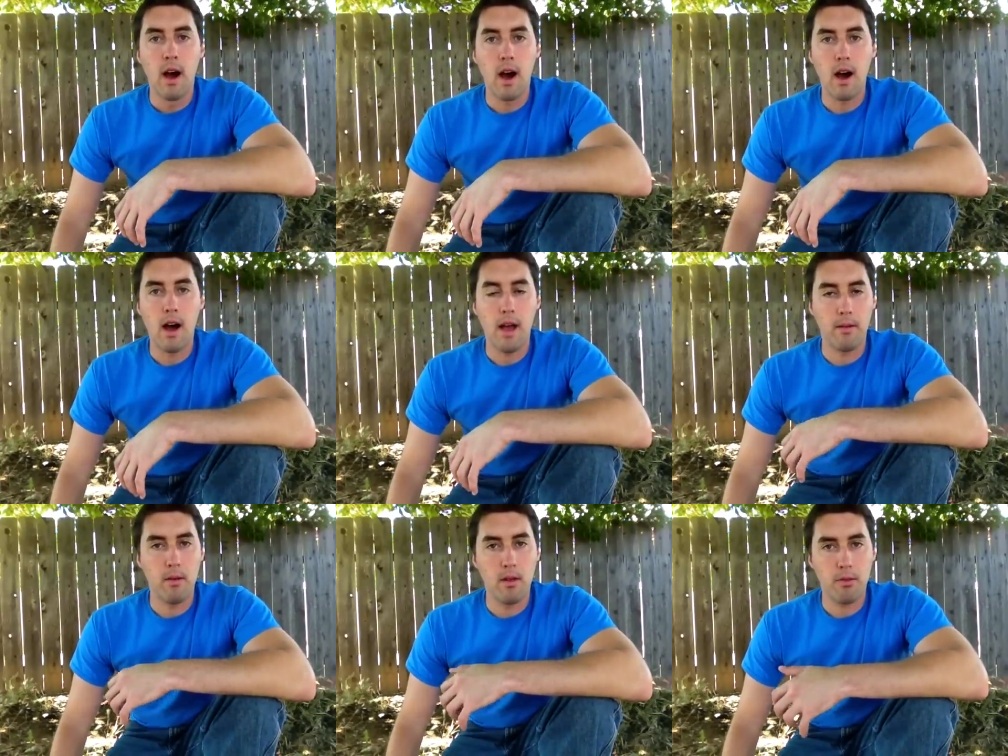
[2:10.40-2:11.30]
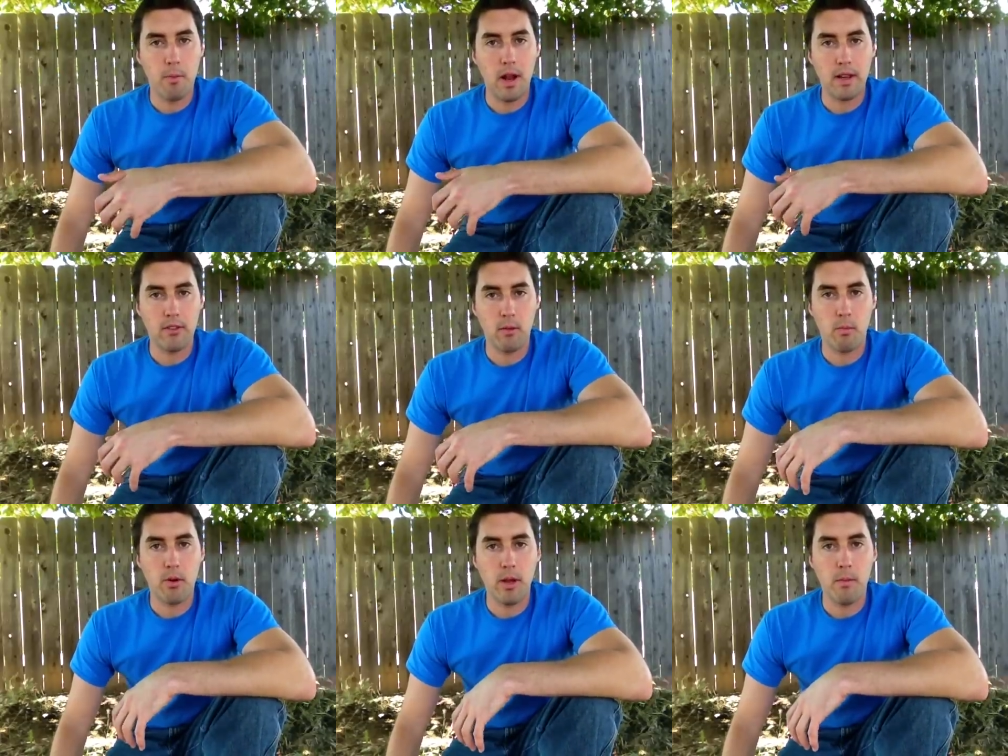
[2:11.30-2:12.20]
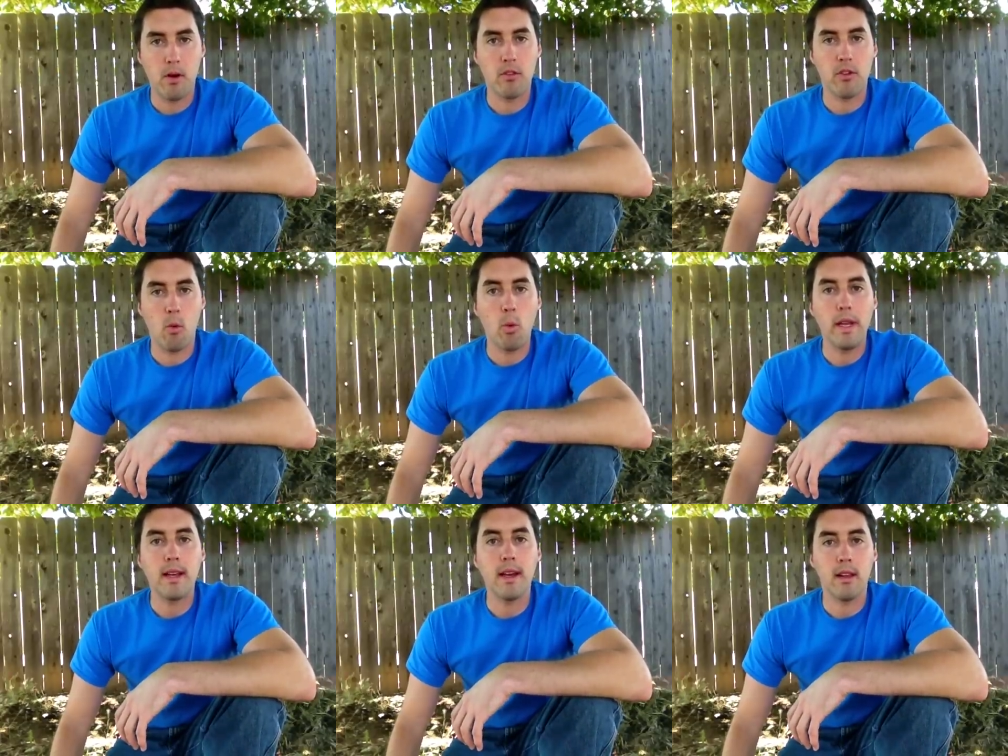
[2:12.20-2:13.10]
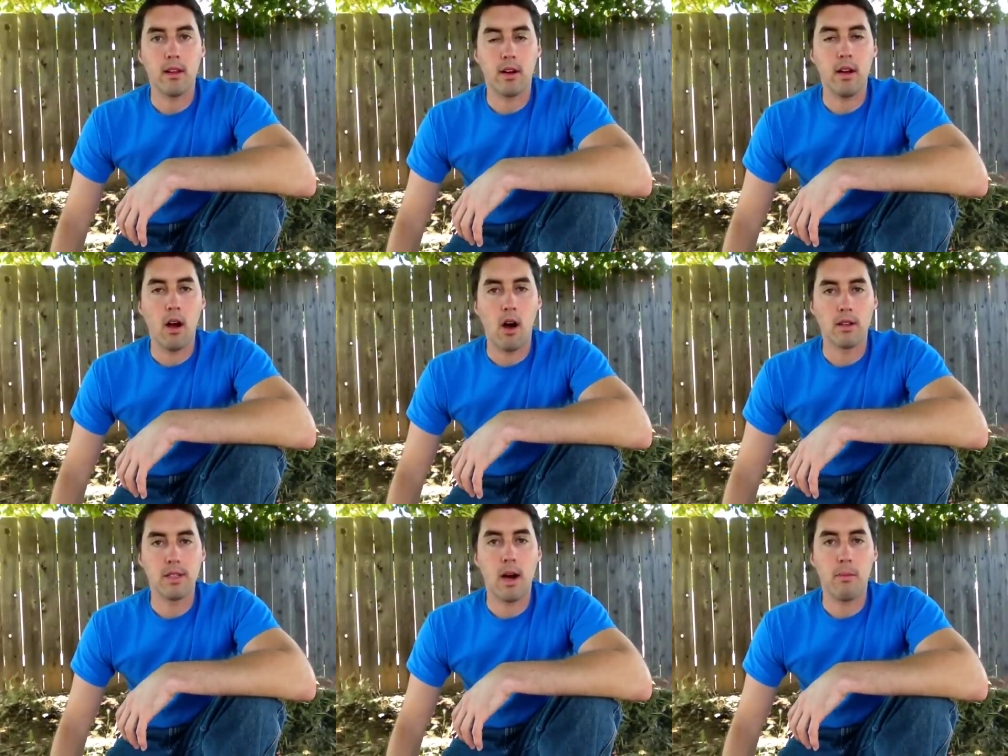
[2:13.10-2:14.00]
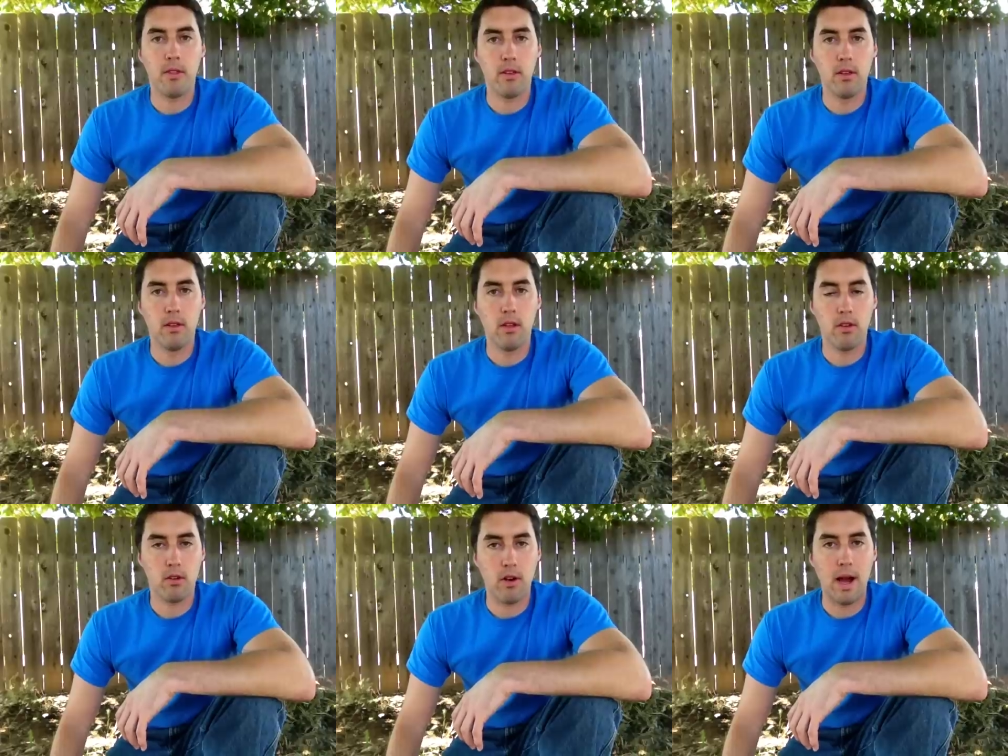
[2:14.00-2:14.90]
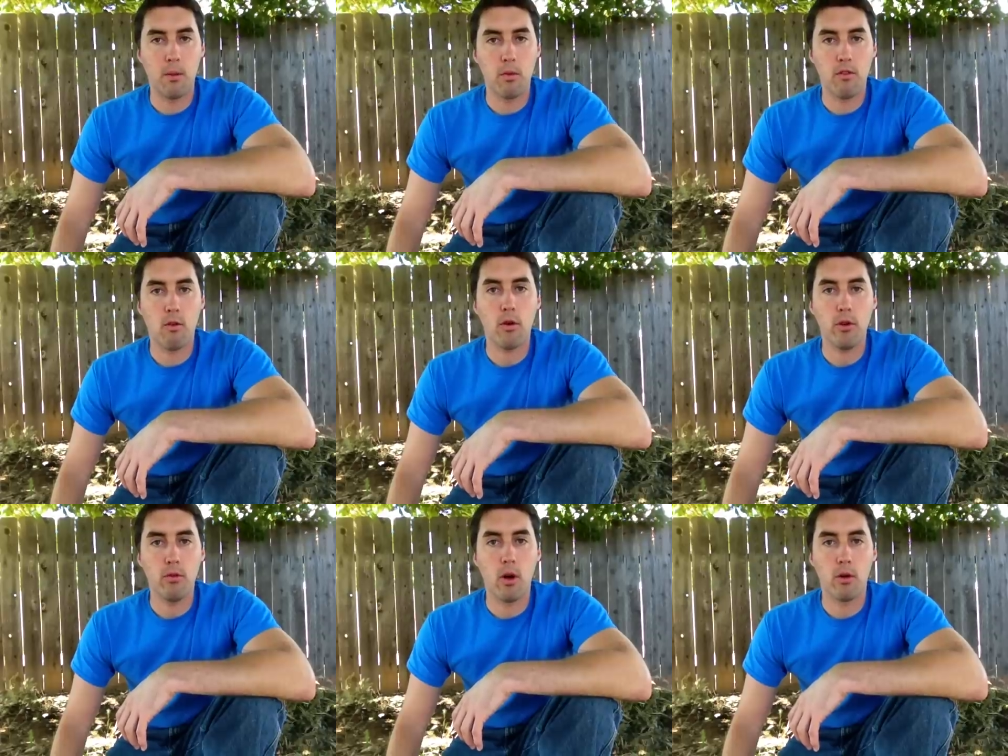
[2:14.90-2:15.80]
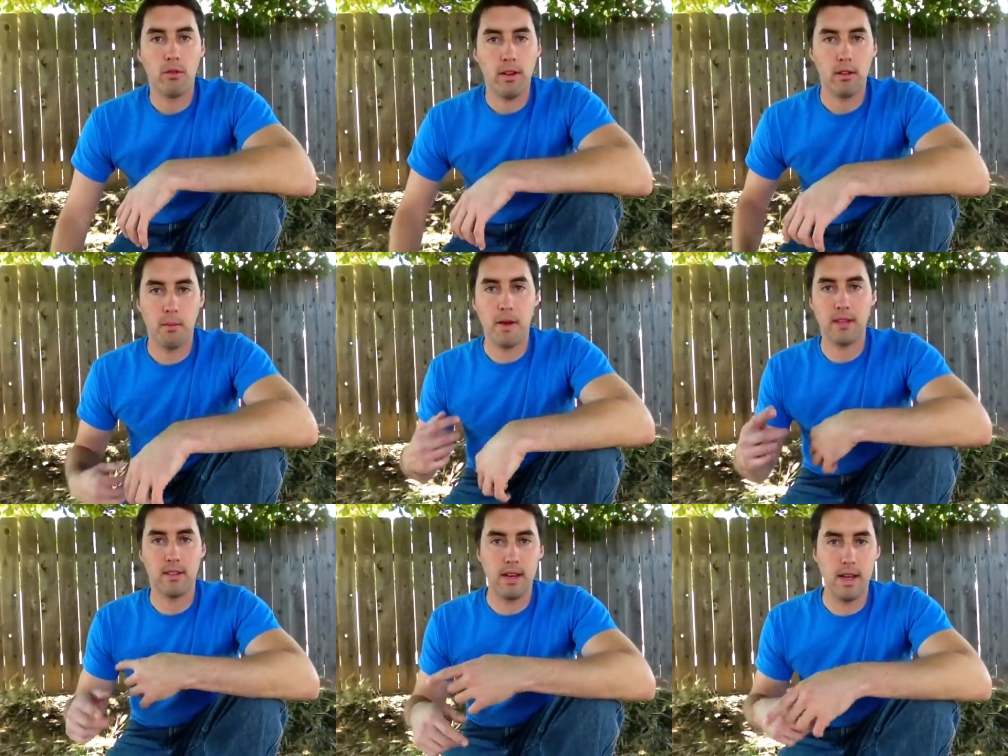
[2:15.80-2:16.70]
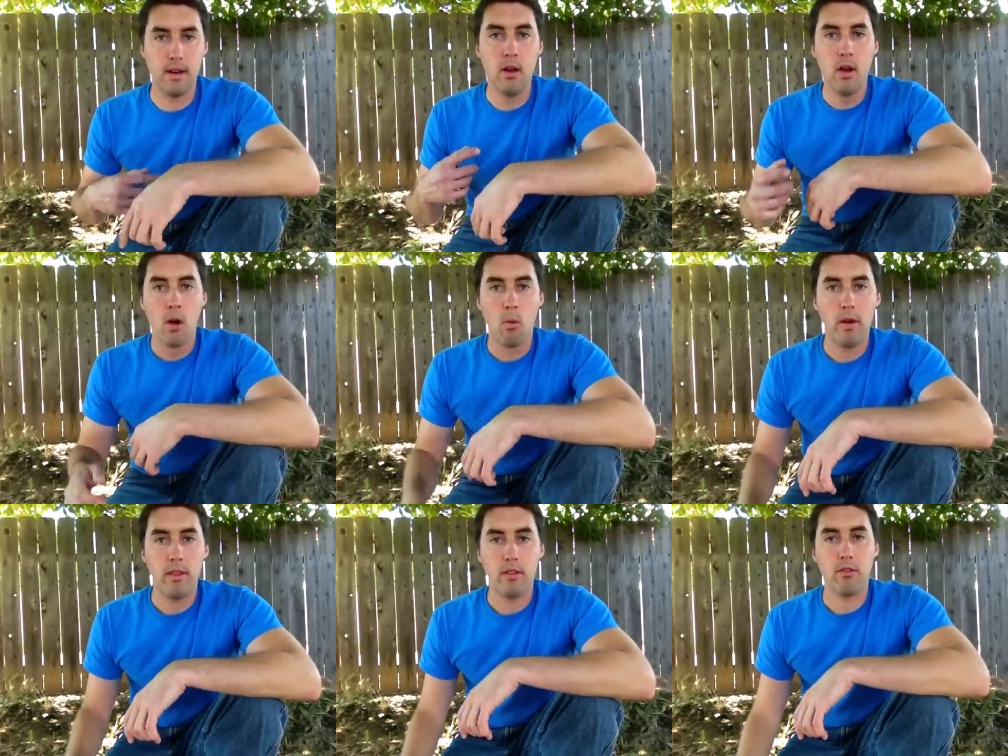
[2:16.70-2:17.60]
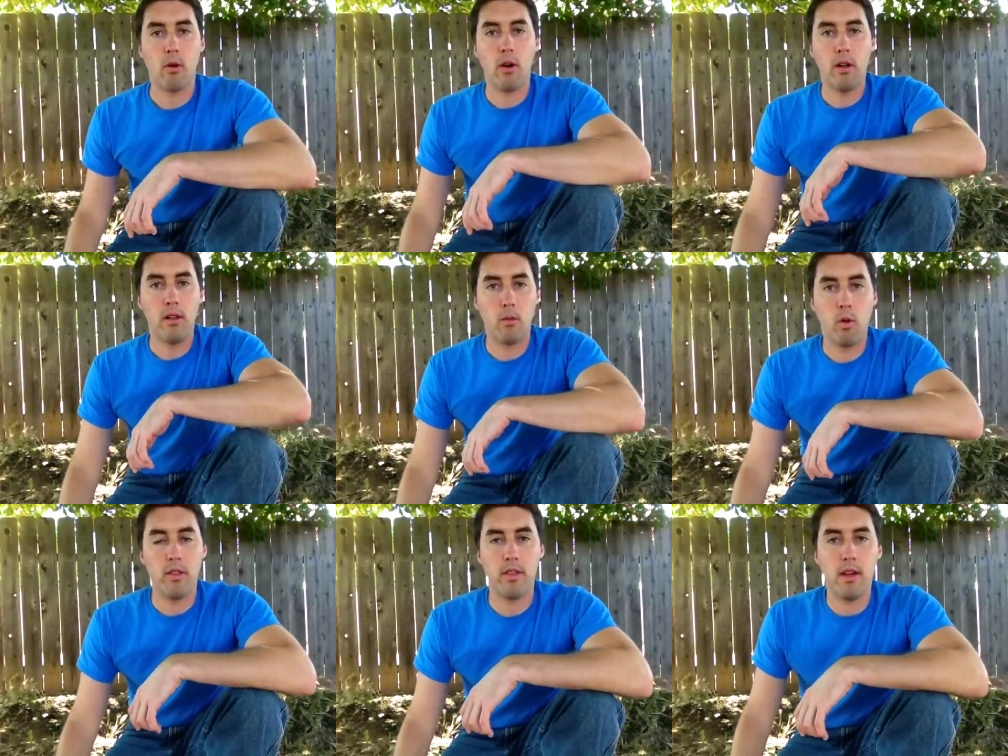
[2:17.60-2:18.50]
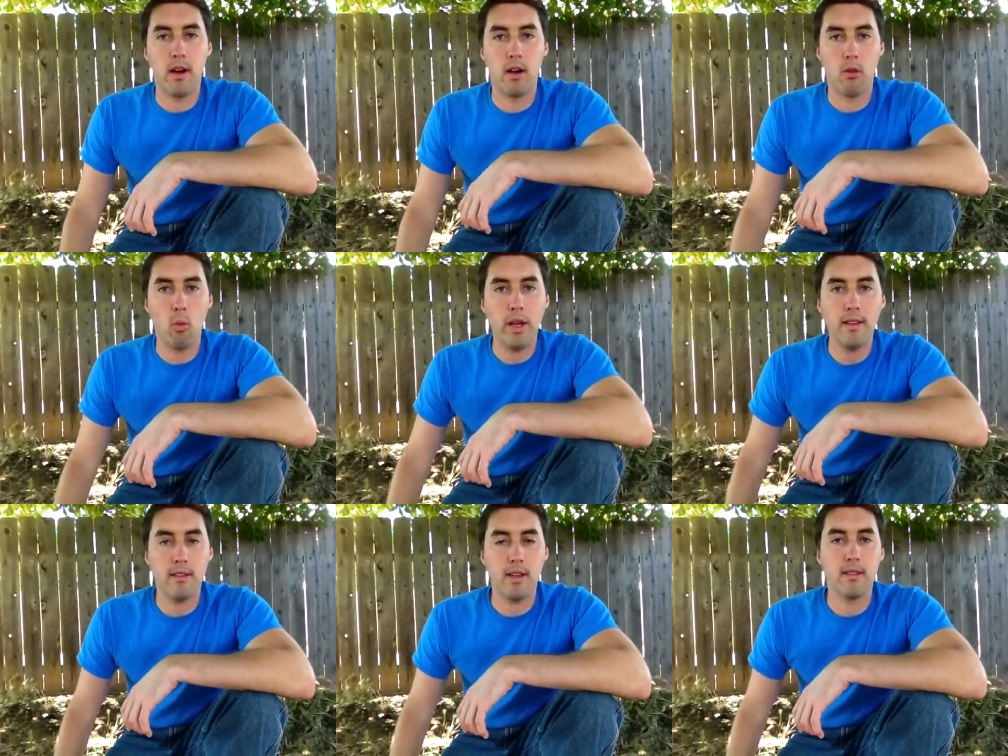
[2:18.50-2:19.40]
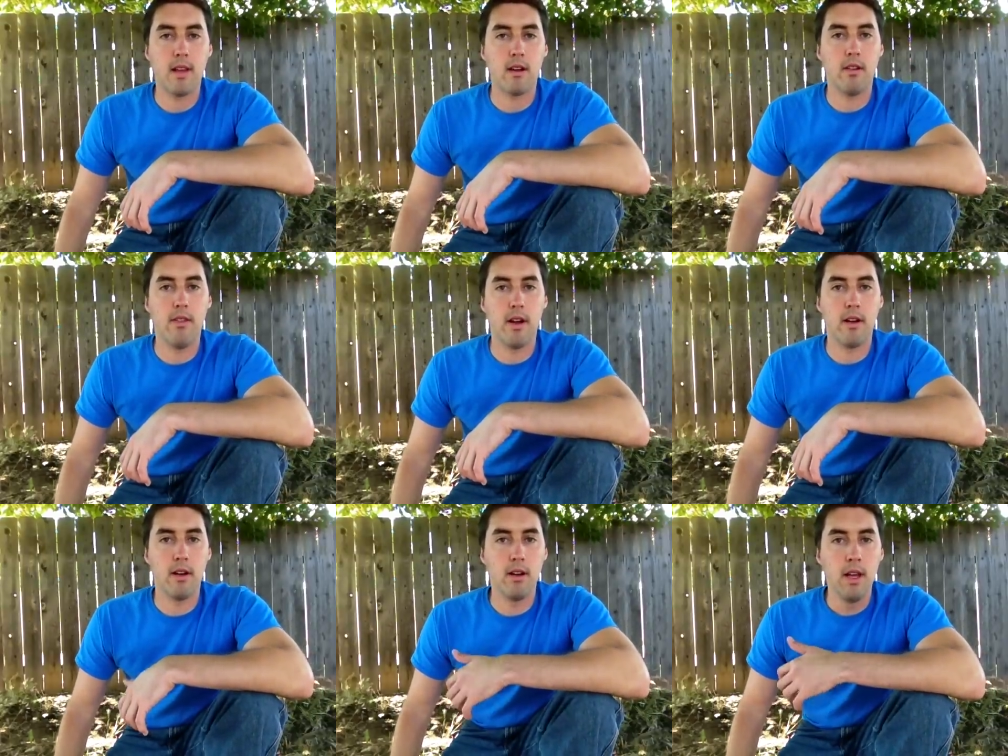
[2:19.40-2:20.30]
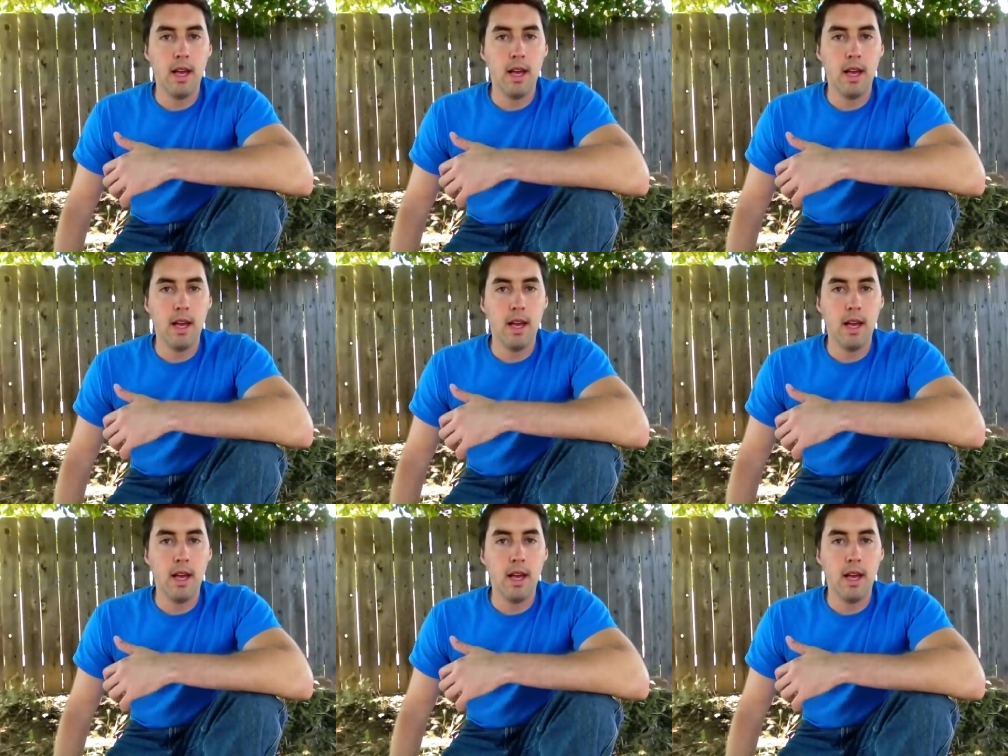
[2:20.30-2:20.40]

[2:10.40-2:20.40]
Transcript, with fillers: uh, and spreading some pre-emergent weed killer on top of the, the ground before you rototill to mix it in with the soil and with the, uh, the weed seeds that are in there to